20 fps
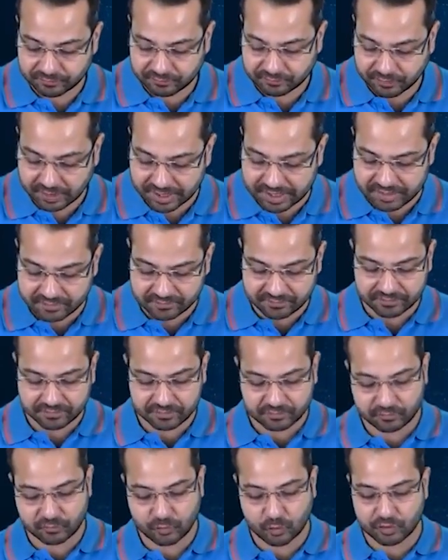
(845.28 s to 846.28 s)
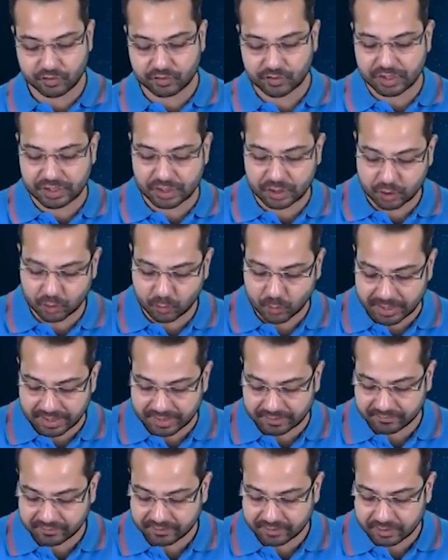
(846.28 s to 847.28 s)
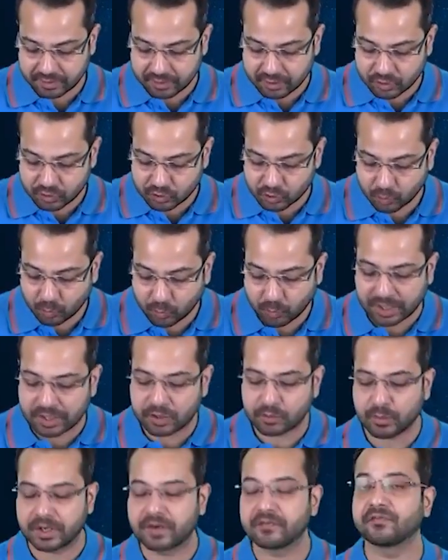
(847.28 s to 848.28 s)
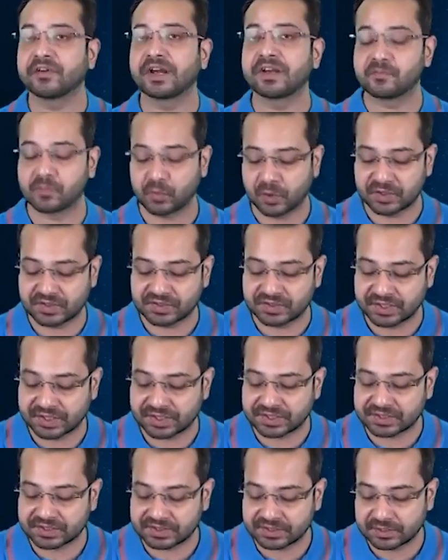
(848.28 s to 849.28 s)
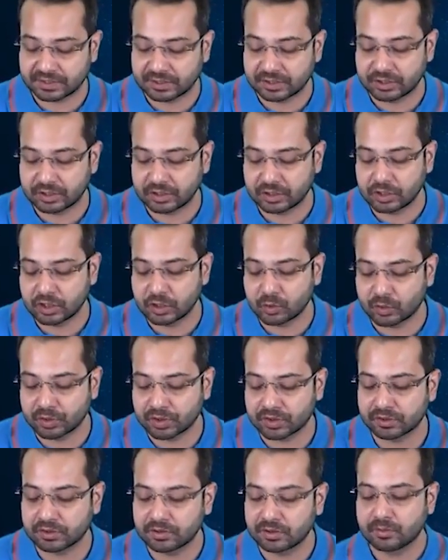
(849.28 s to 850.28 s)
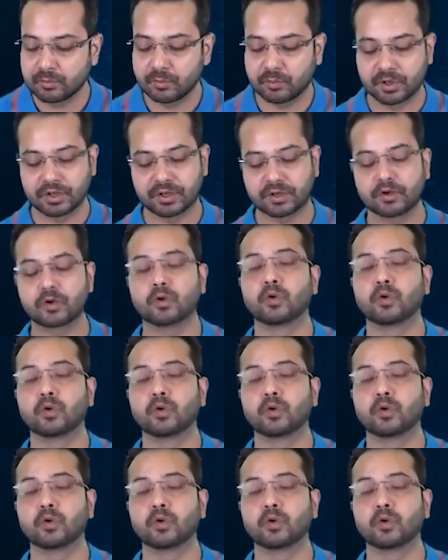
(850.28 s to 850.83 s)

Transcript: 5, 4, 3, 12. So 125.6 Newton per